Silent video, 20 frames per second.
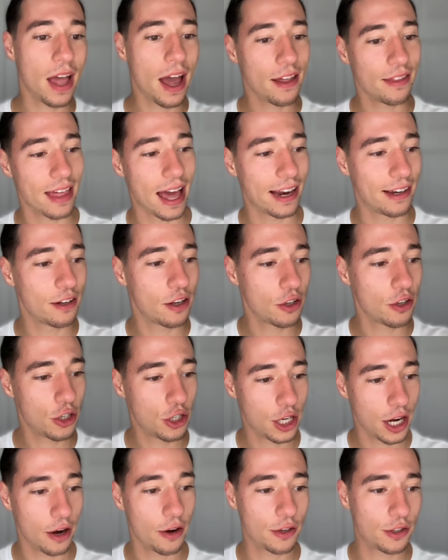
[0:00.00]
that
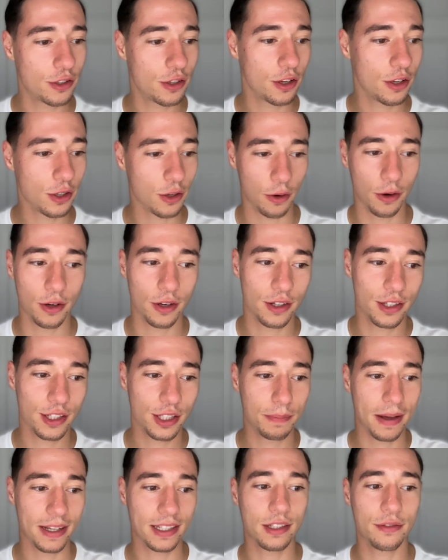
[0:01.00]
shares your
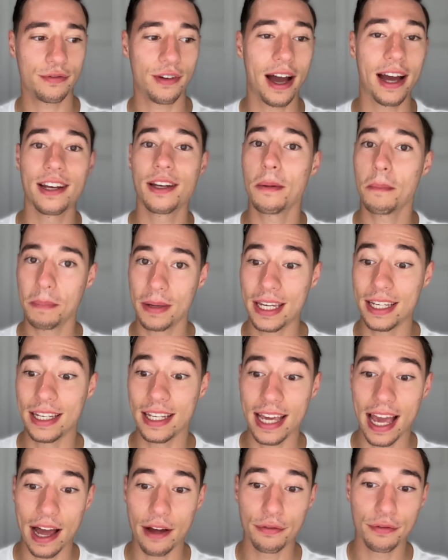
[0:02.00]
specified
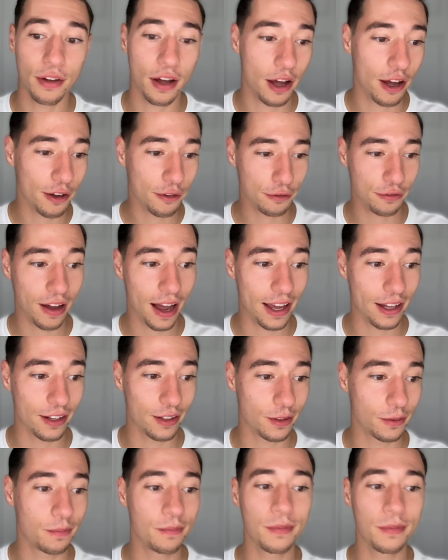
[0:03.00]
PDF file.